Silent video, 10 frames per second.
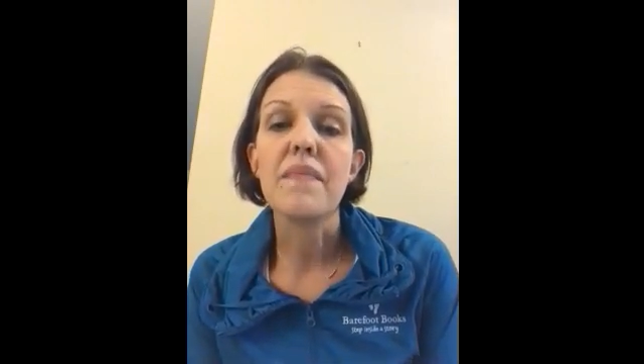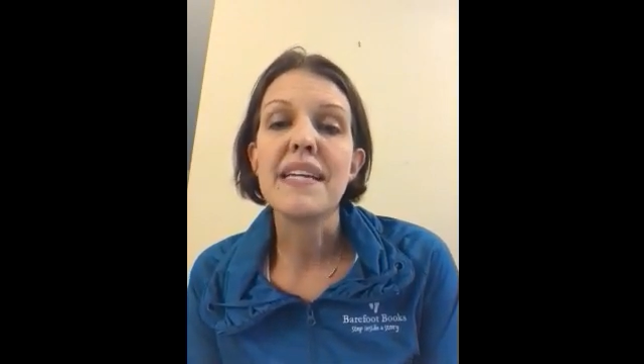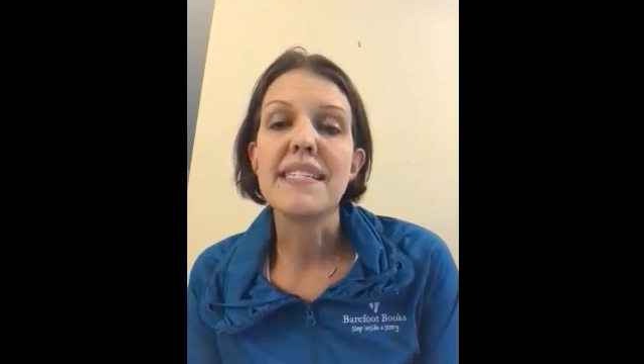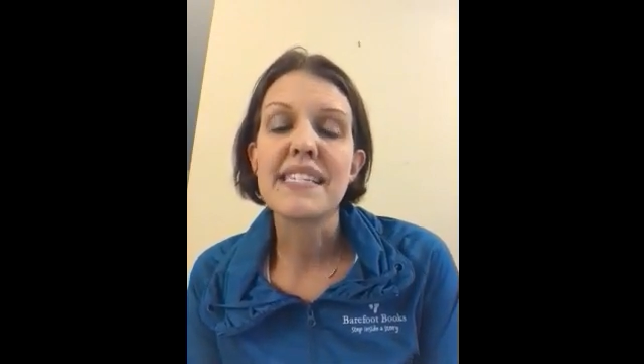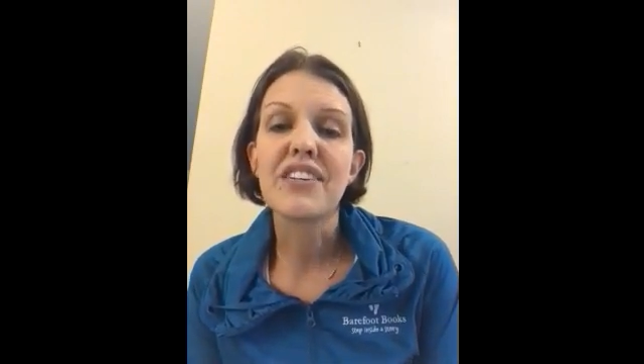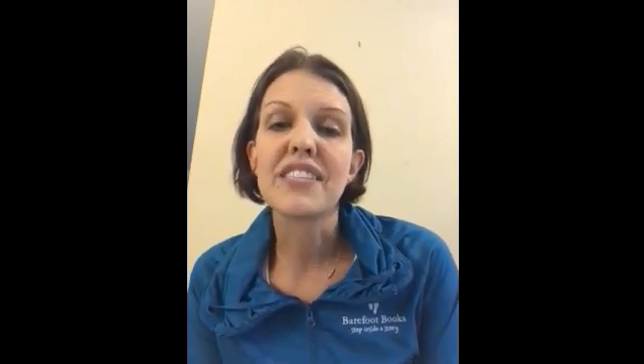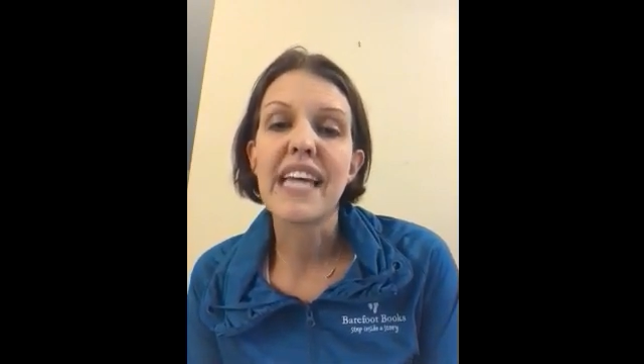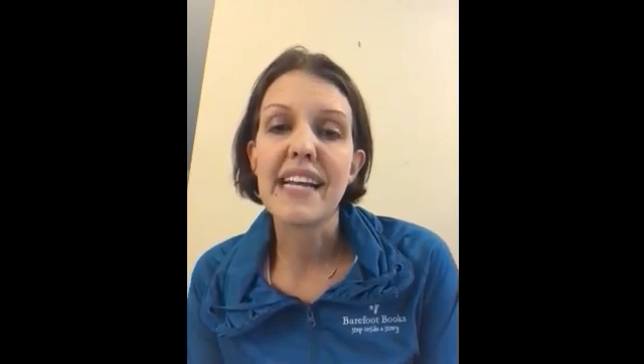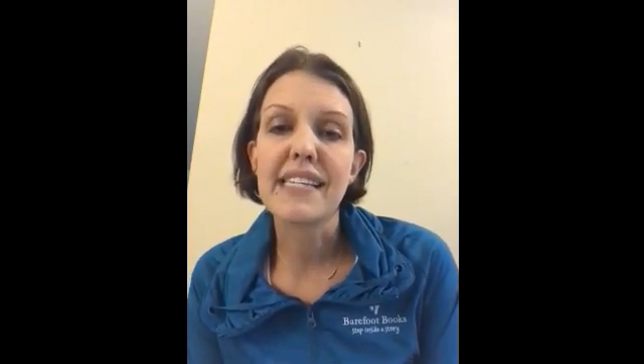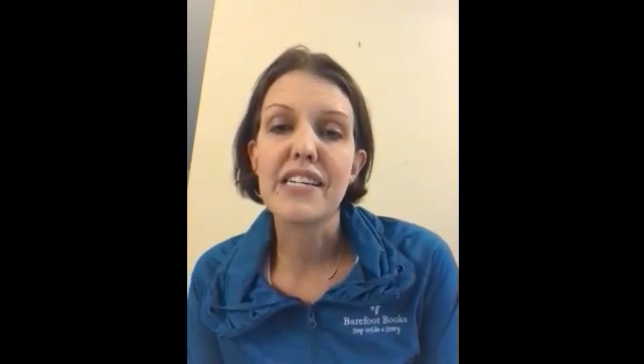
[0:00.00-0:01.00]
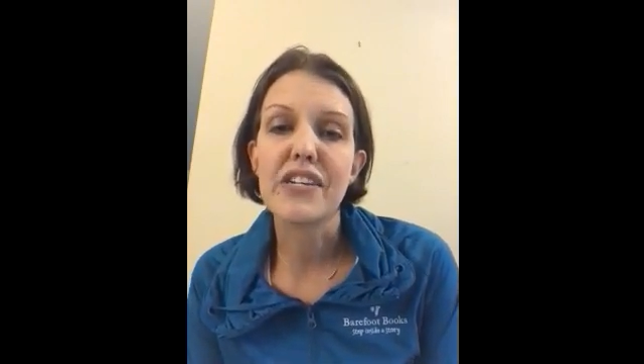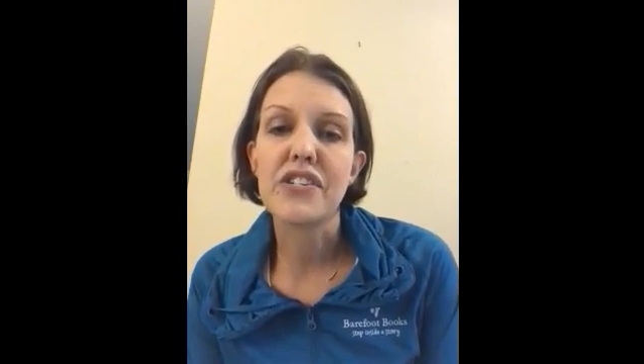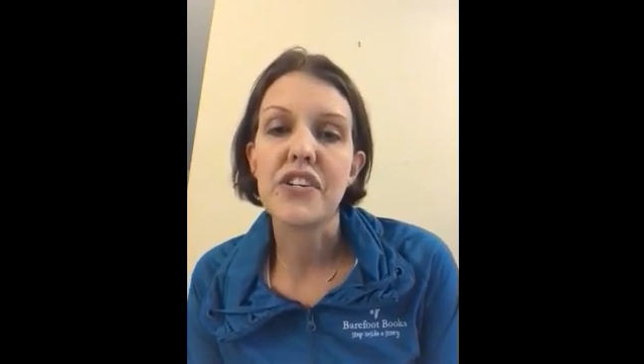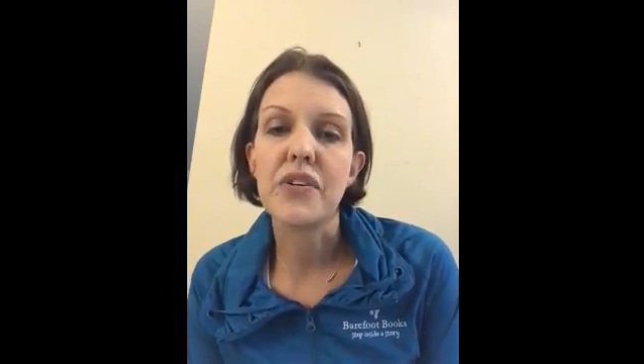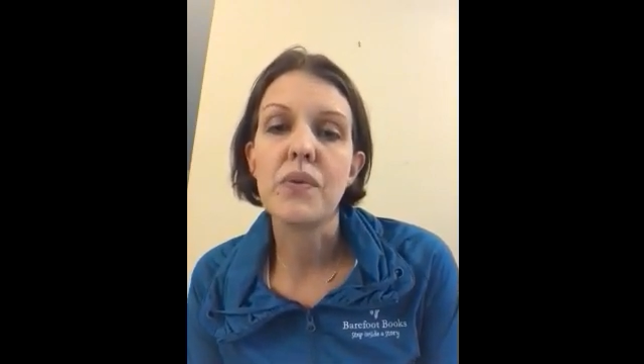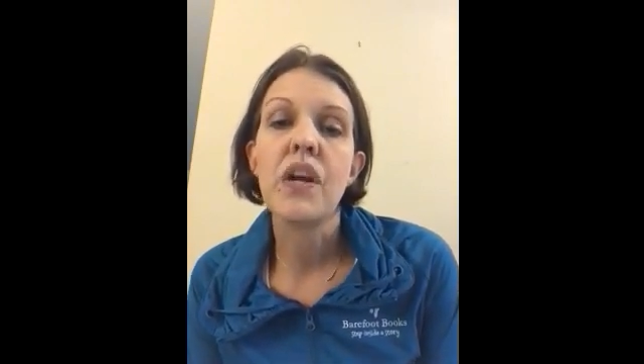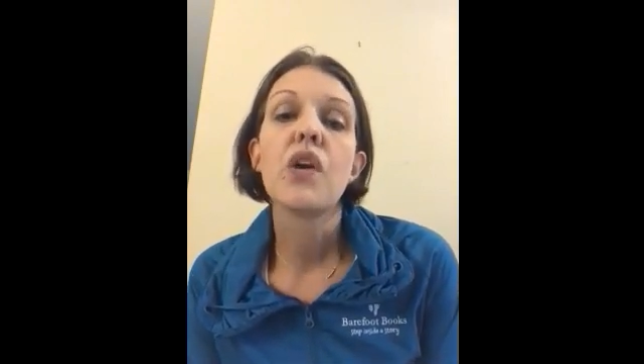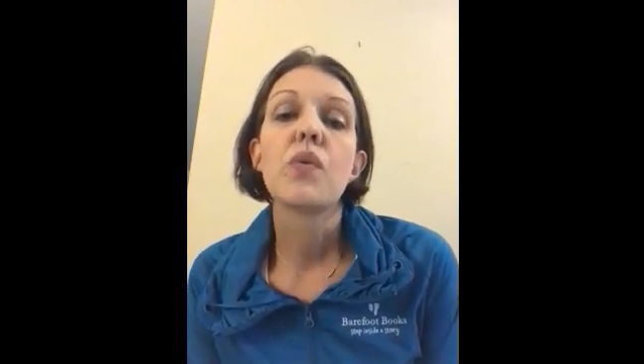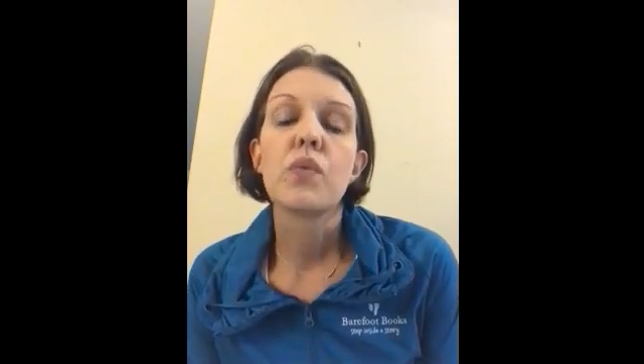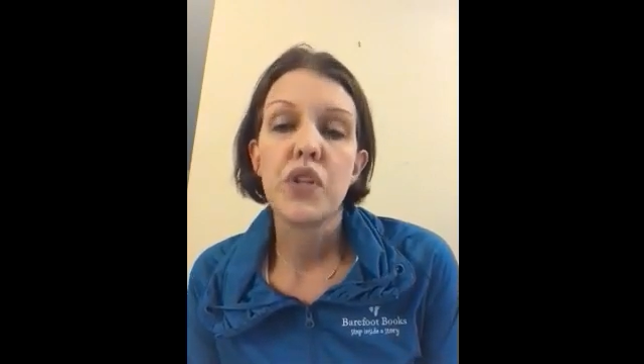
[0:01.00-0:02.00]
It still takes the issue,
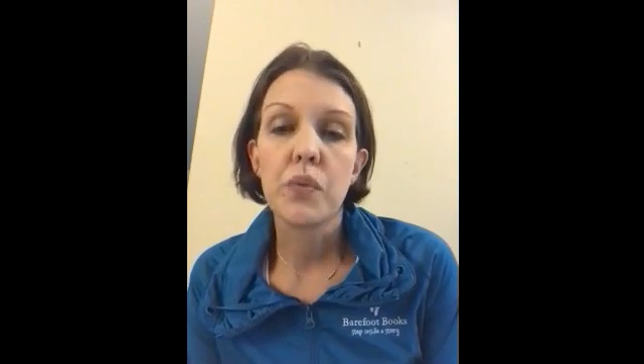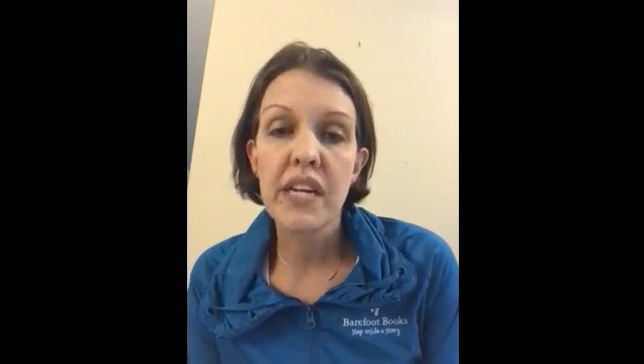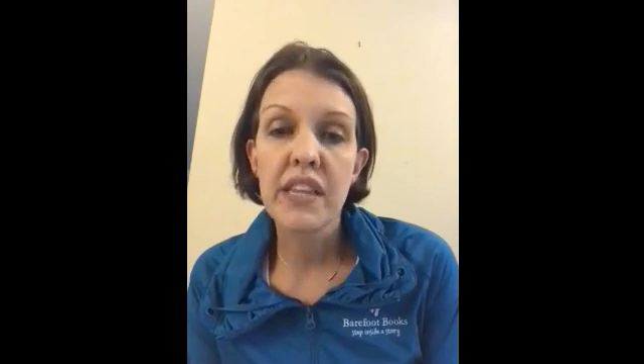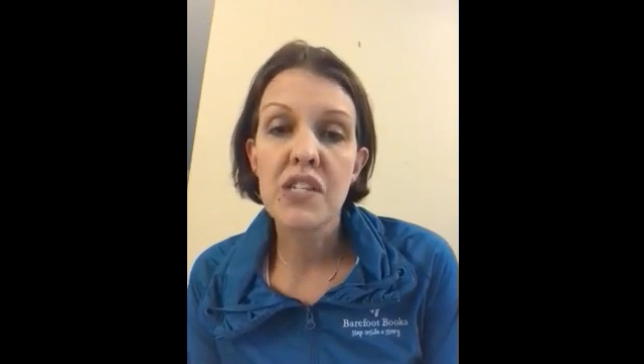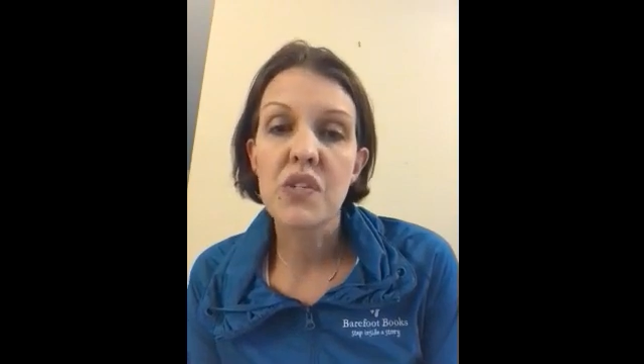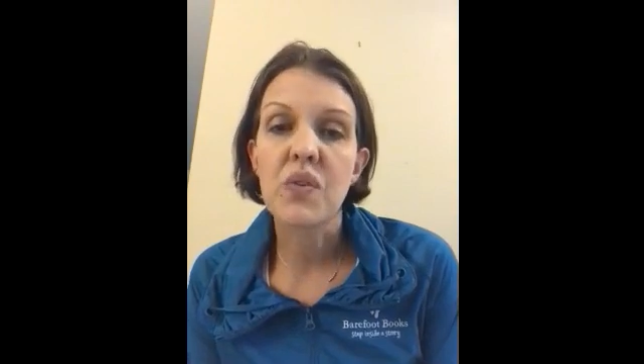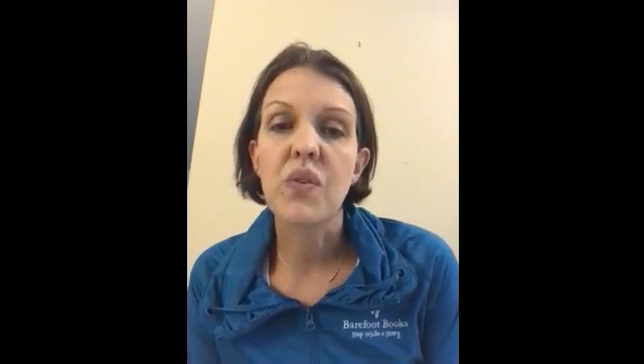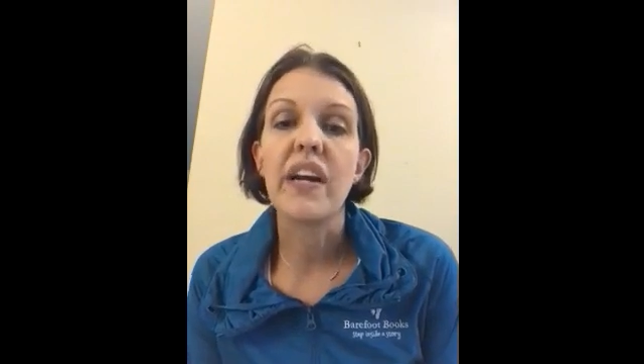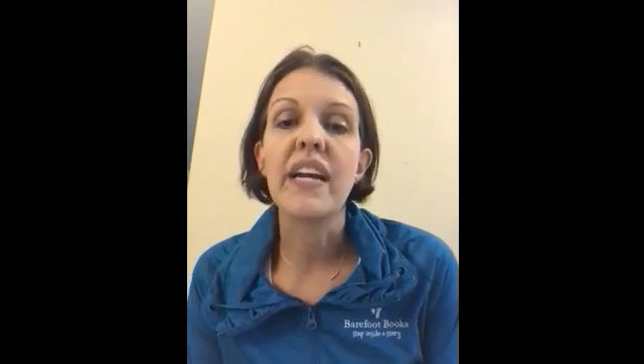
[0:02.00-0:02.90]
you read the story,